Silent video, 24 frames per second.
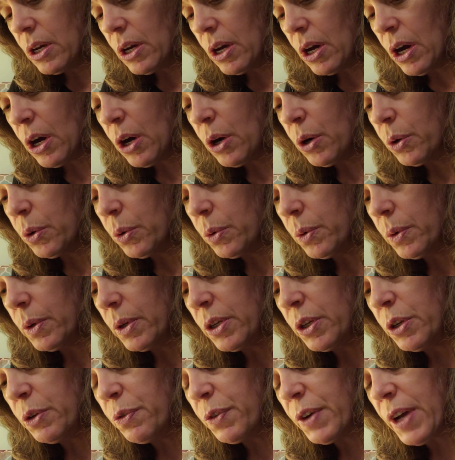"Oh,
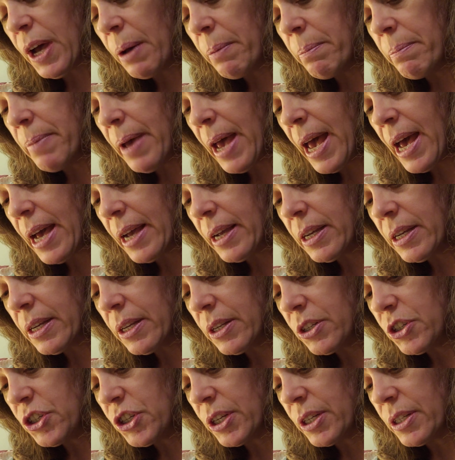you've come back,"
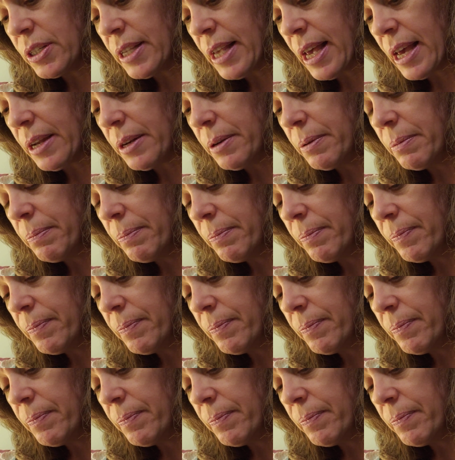she said.